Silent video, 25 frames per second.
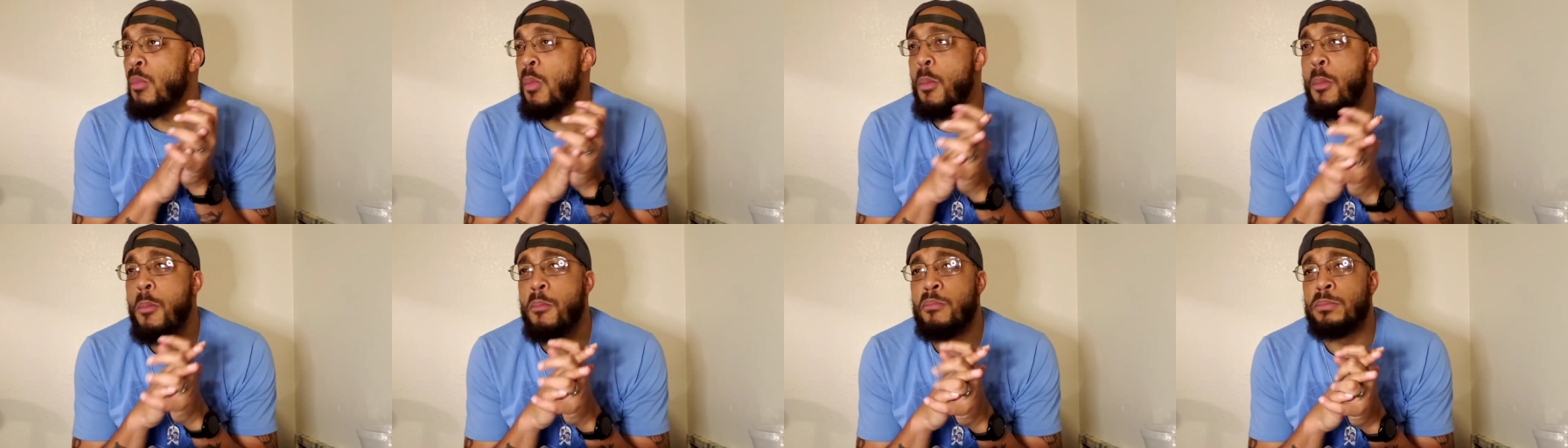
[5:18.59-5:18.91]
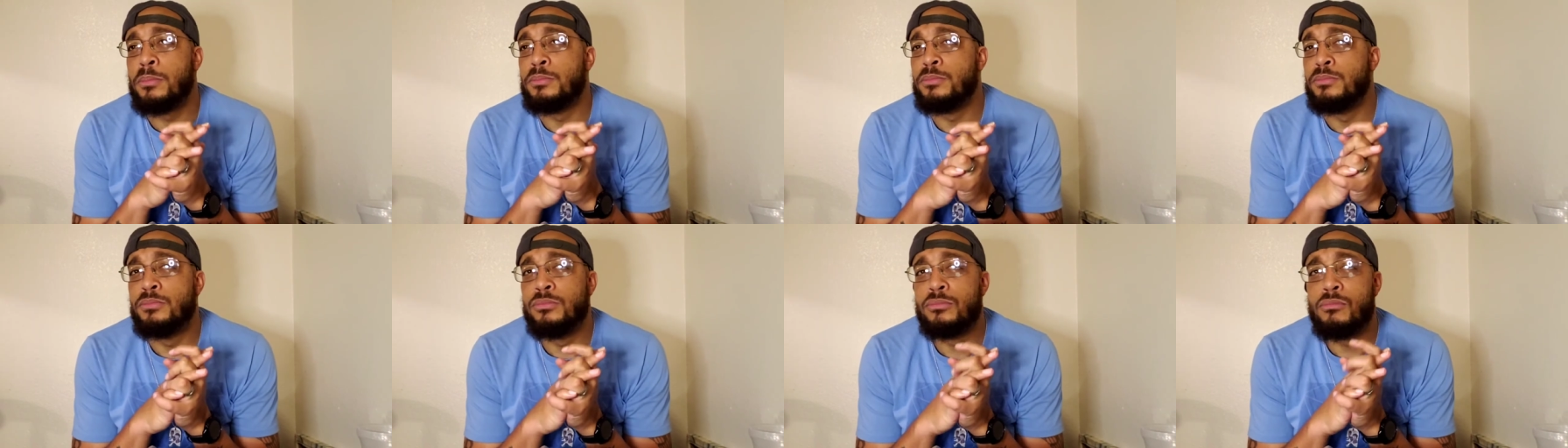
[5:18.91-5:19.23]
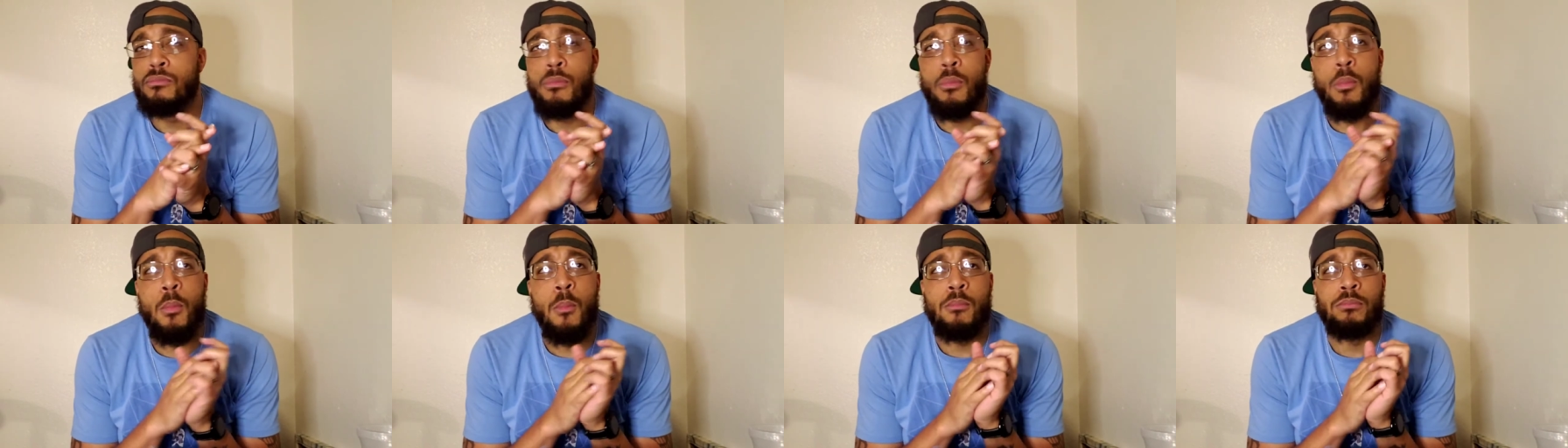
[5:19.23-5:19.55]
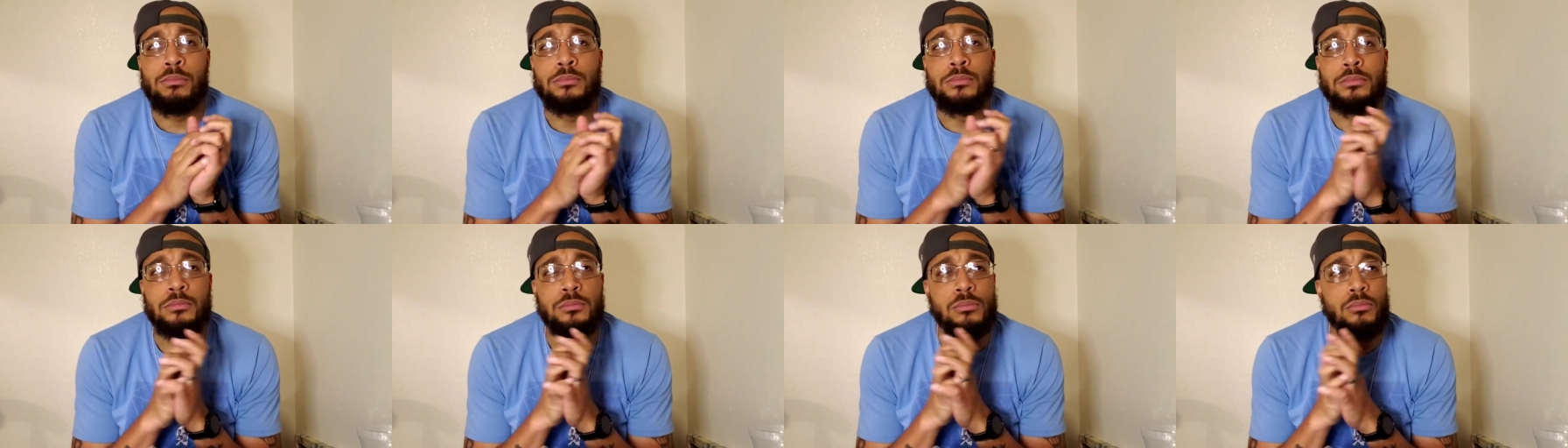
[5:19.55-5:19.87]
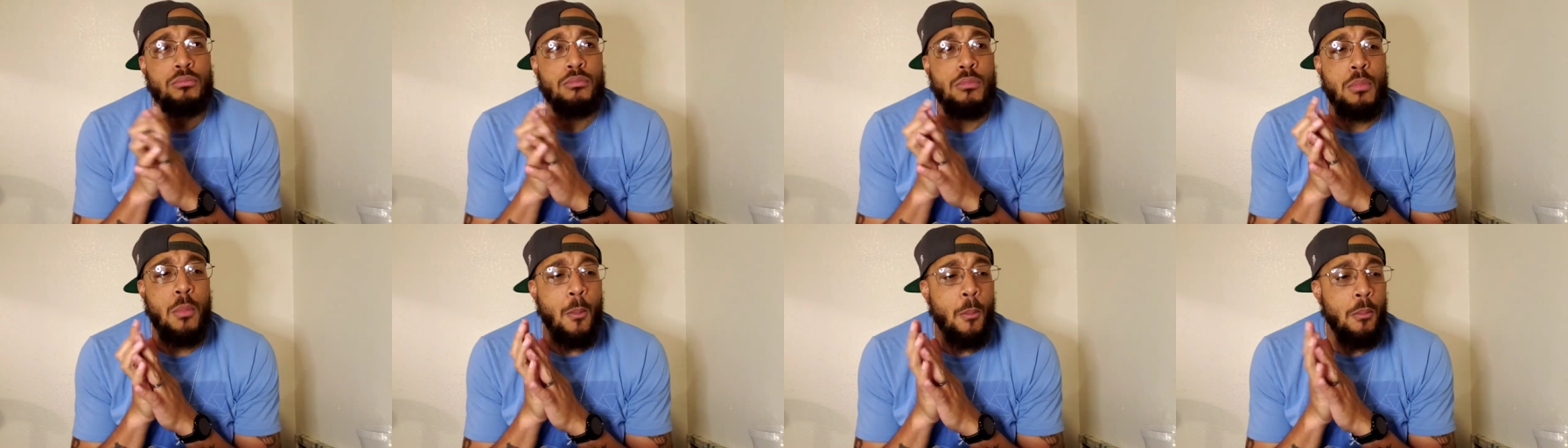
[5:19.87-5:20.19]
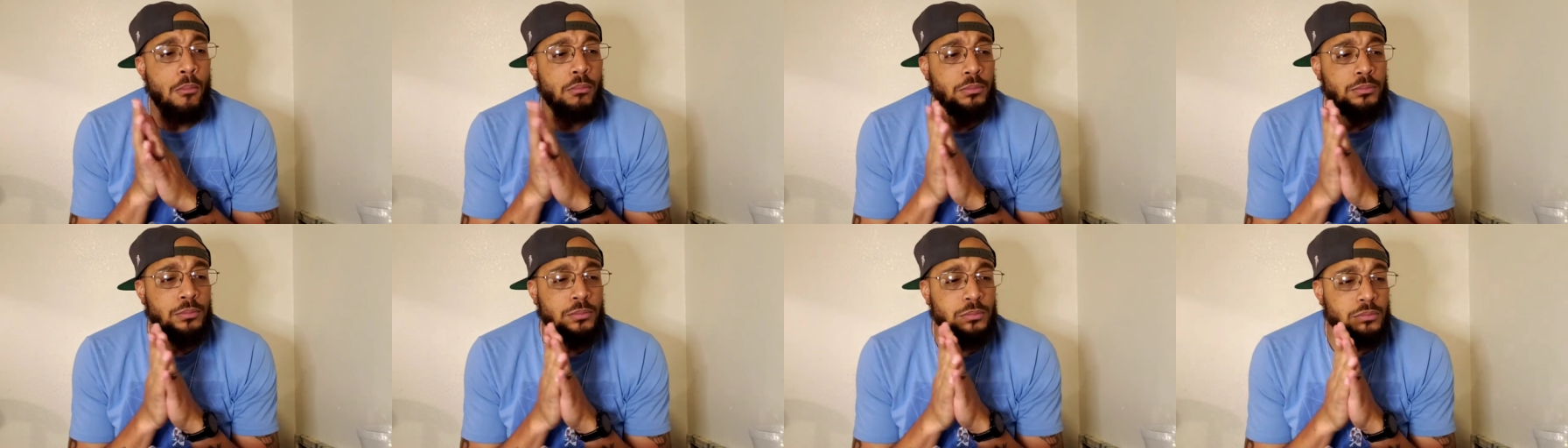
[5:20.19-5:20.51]
got brownies.
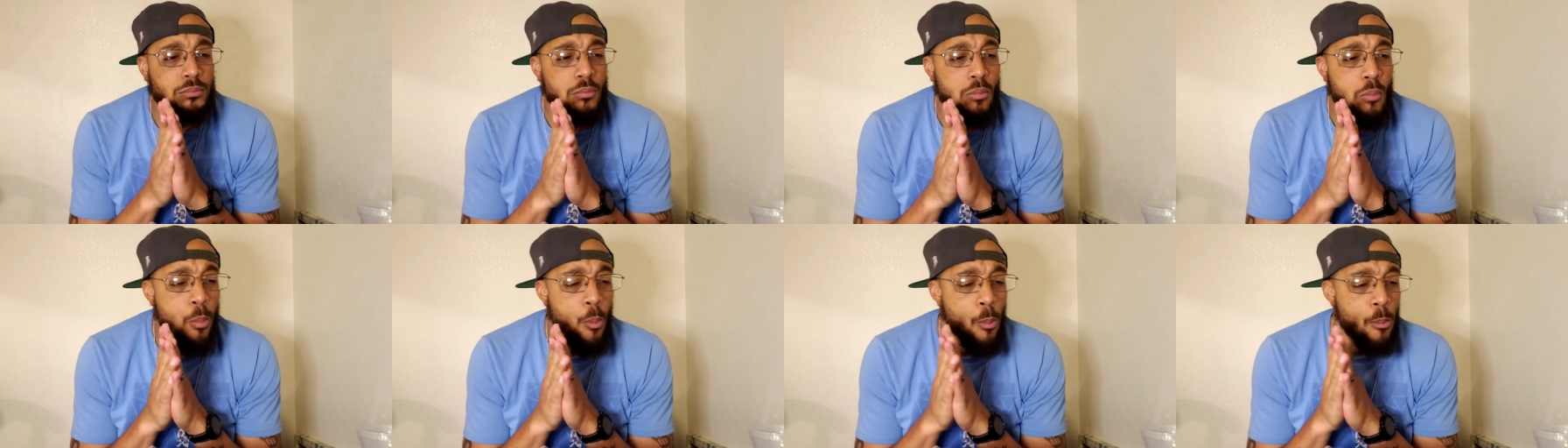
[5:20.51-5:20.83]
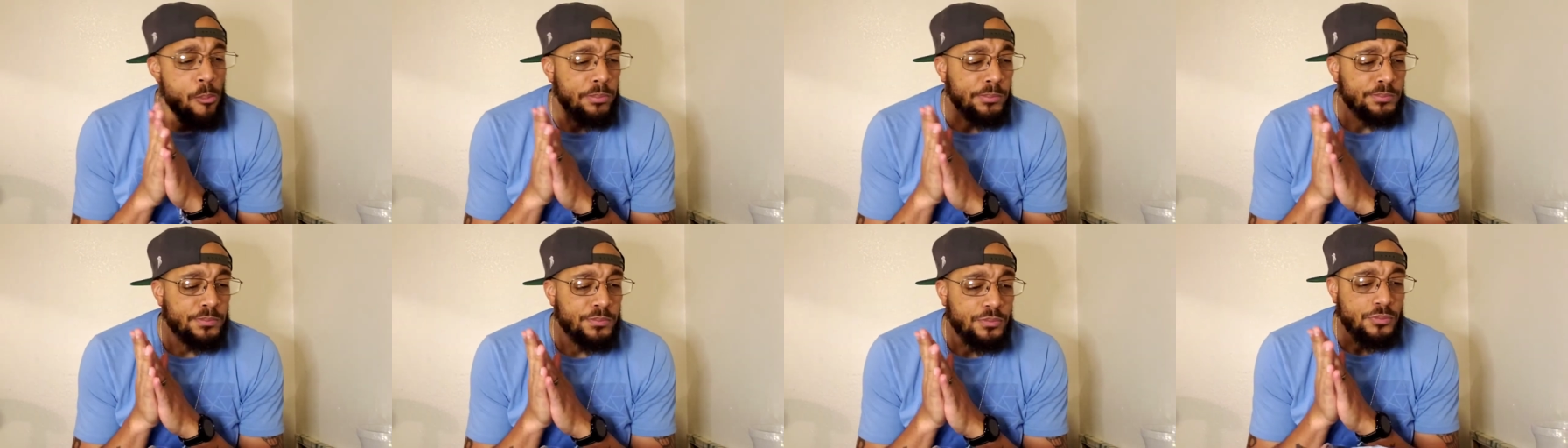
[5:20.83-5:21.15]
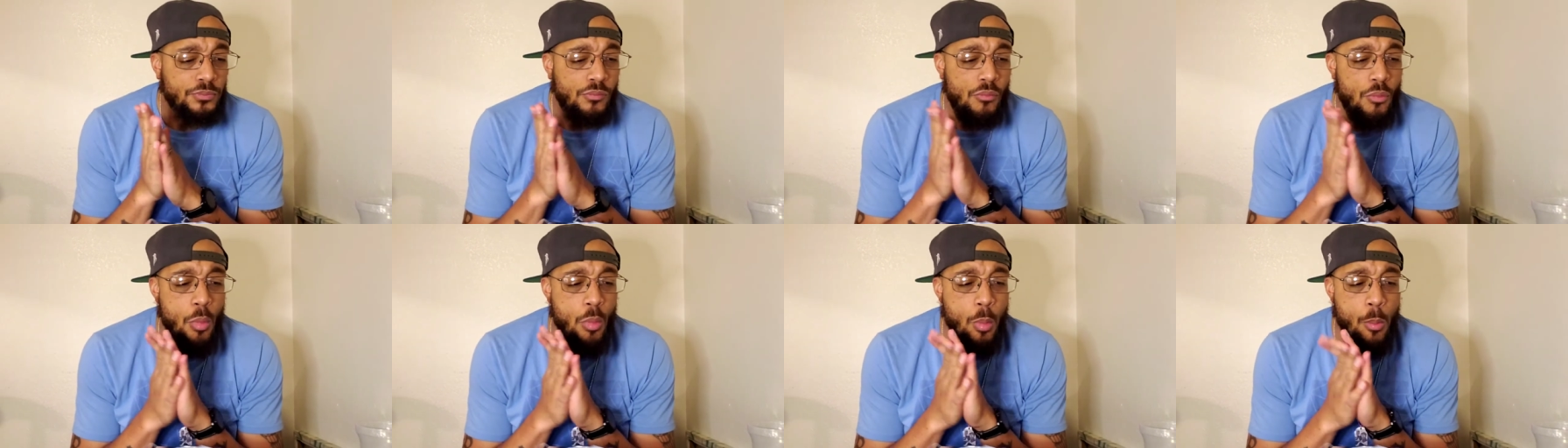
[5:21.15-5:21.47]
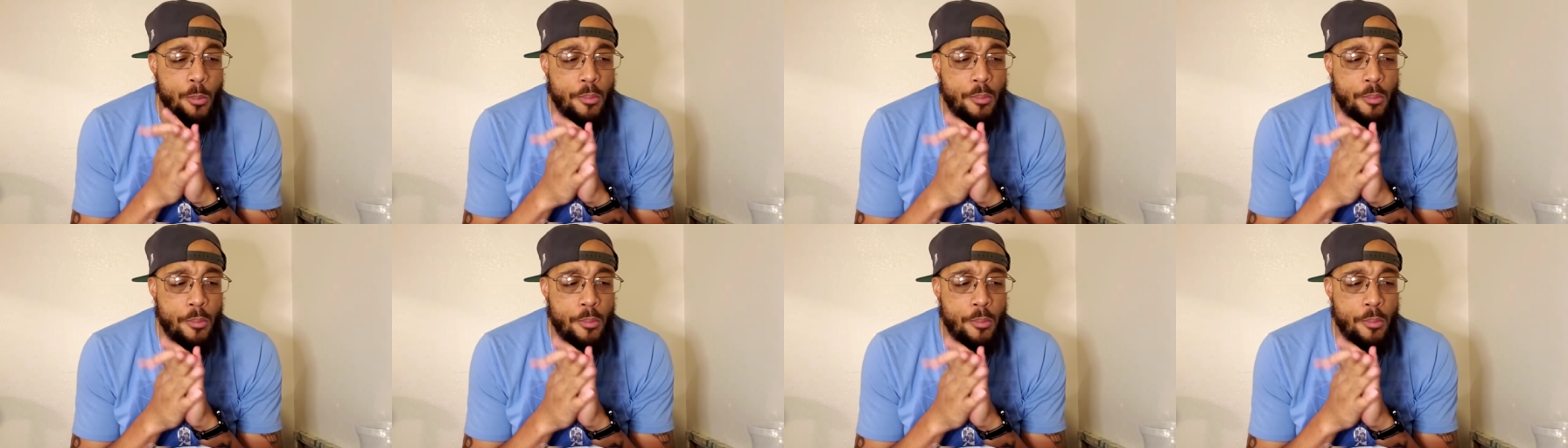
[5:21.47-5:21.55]
I got cream.